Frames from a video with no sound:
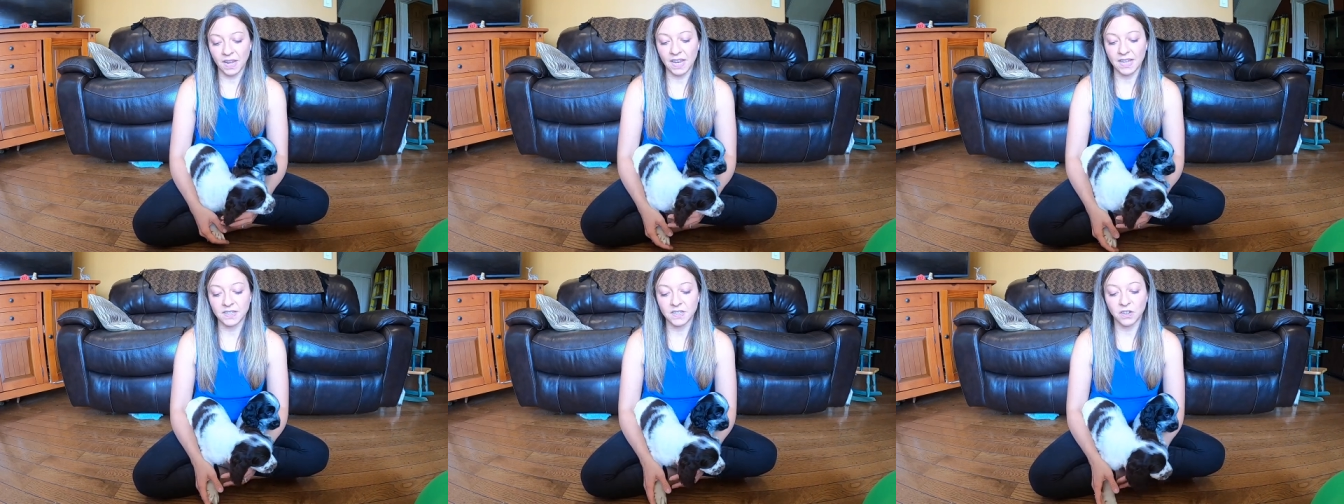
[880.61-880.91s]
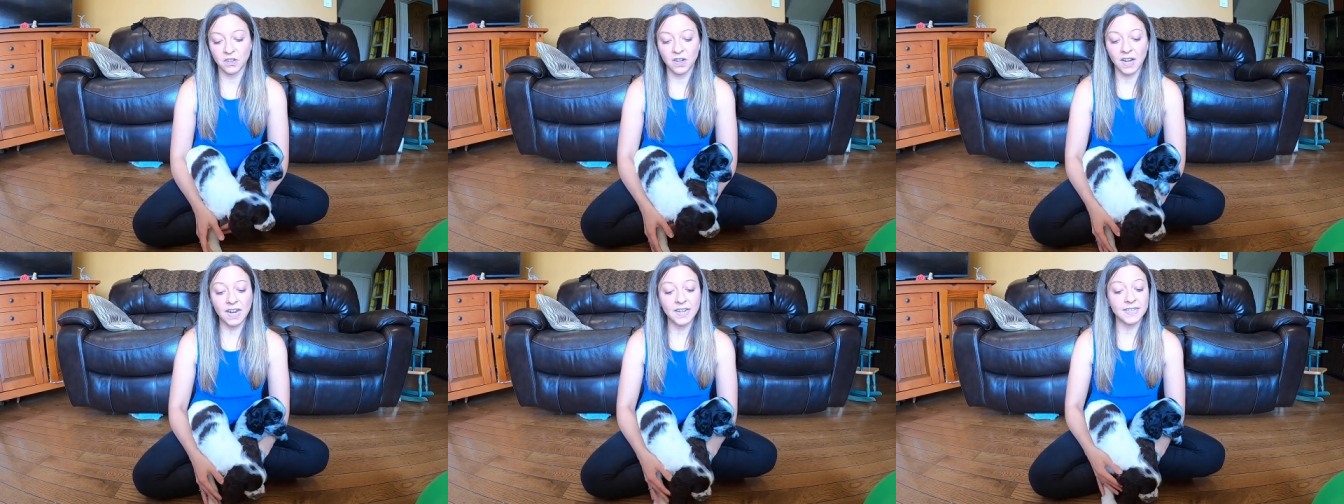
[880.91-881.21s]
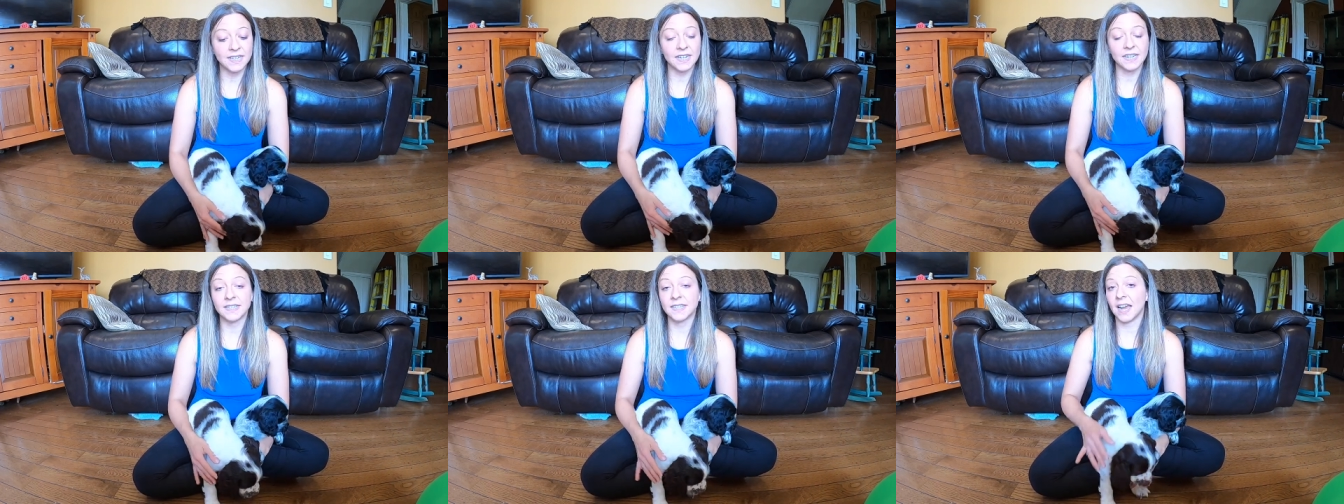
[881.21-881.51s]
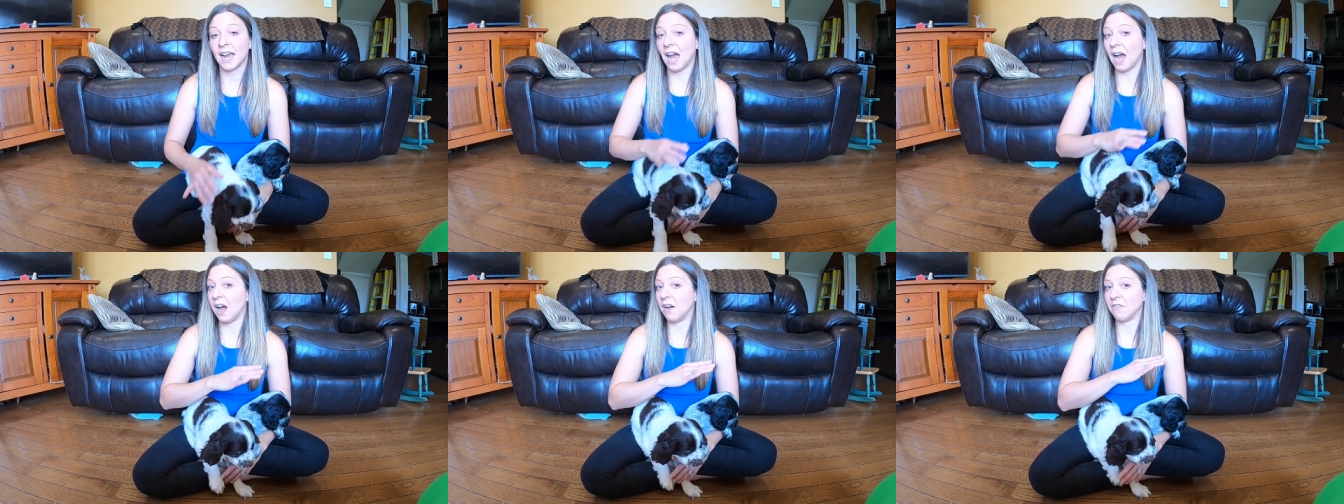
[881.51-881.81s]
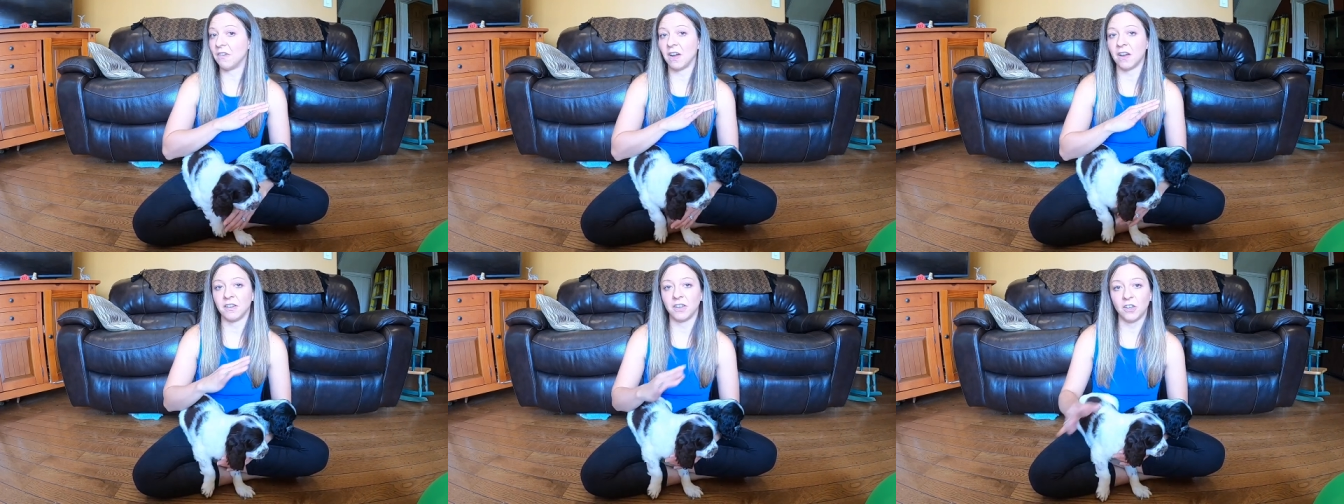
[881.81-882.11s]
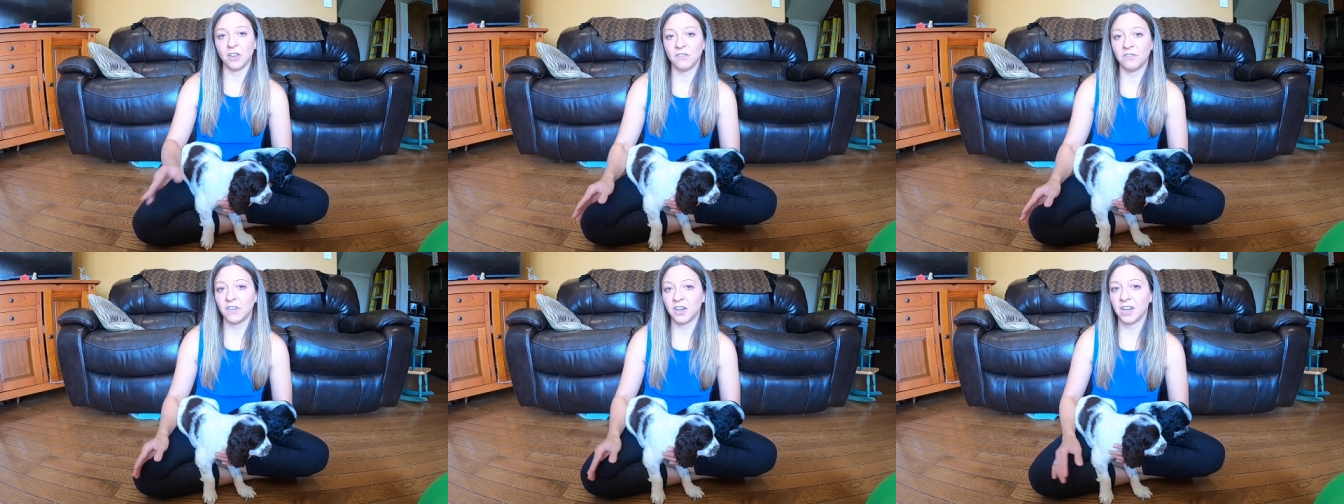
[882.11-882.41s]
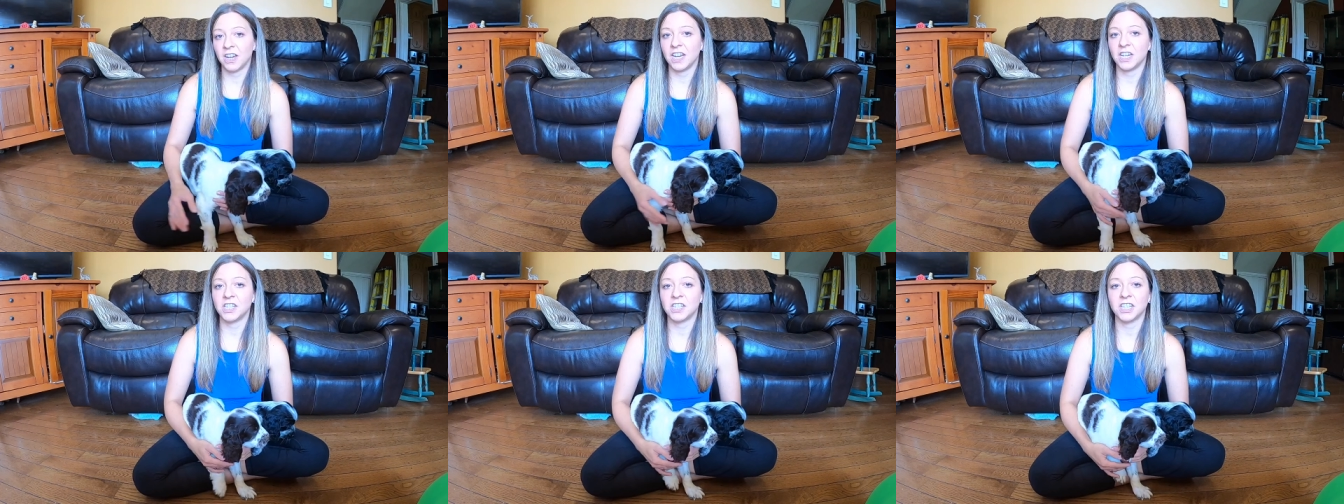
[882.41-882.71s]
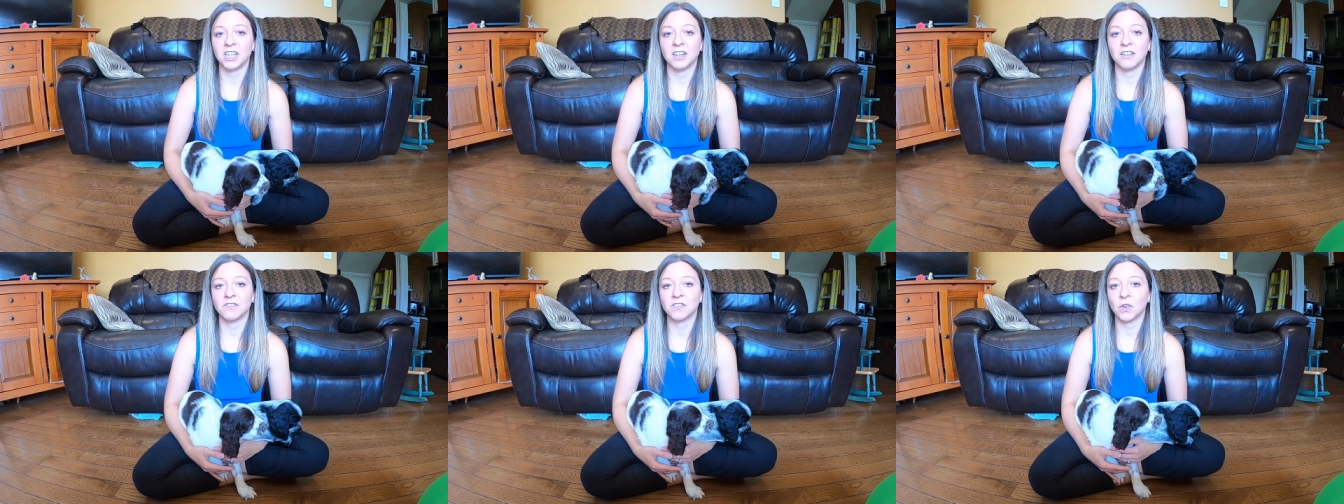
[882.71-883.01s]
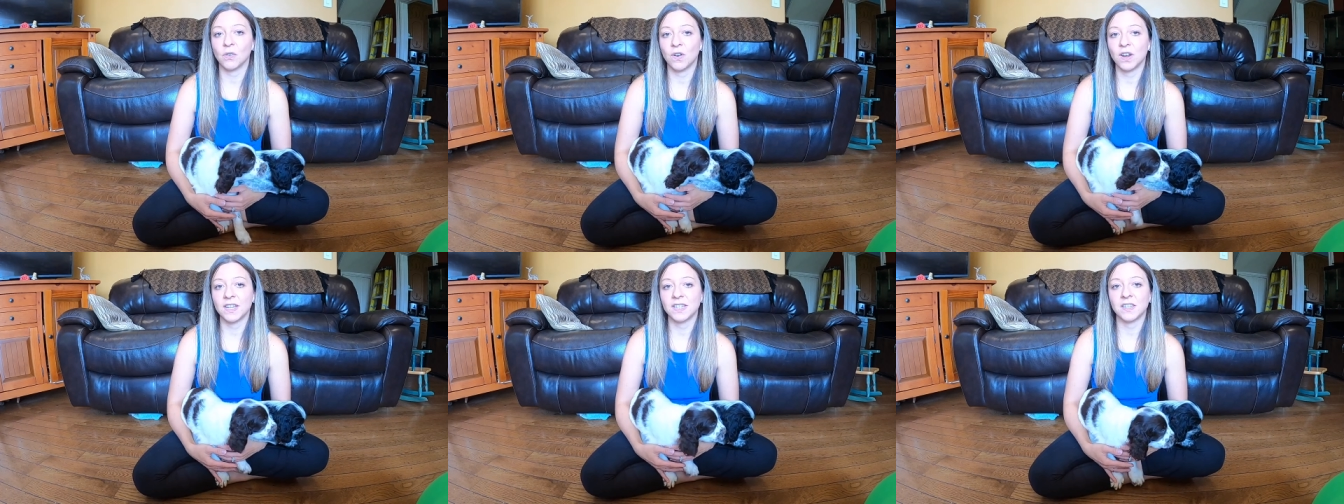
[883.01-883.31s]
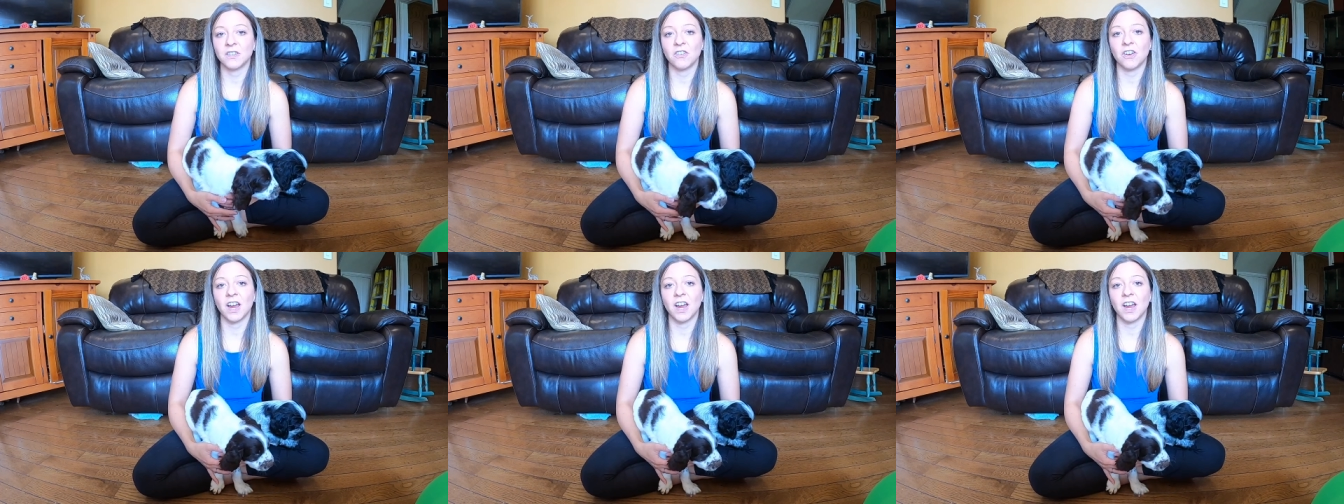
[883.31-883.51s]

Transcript: it's a good idea to have a good variation of toys in